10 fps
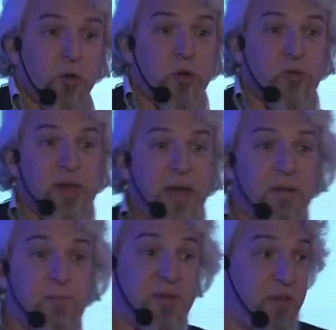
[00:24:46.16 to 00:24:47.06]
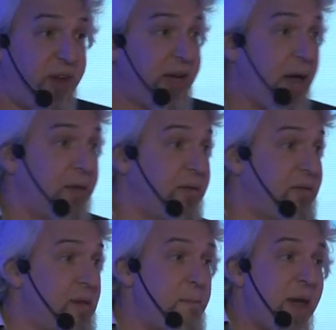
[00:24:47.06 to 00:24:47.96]
not using any specific client. This
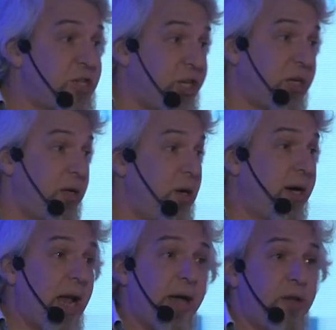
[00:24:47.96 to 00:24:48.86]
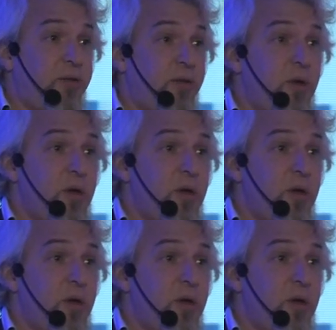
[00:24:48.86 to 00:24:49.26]
is a magic client